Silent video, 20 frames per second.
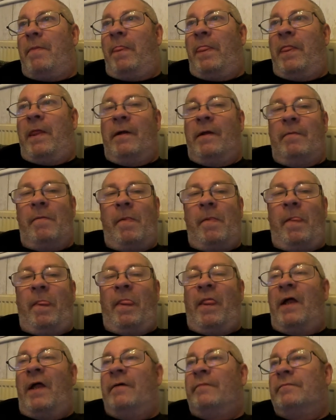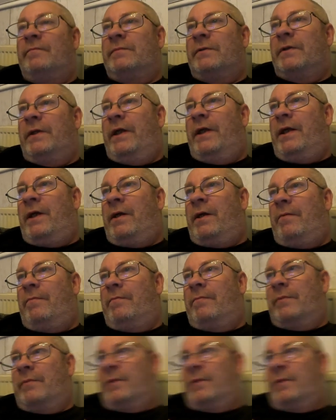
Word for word: I'm already. Yeah,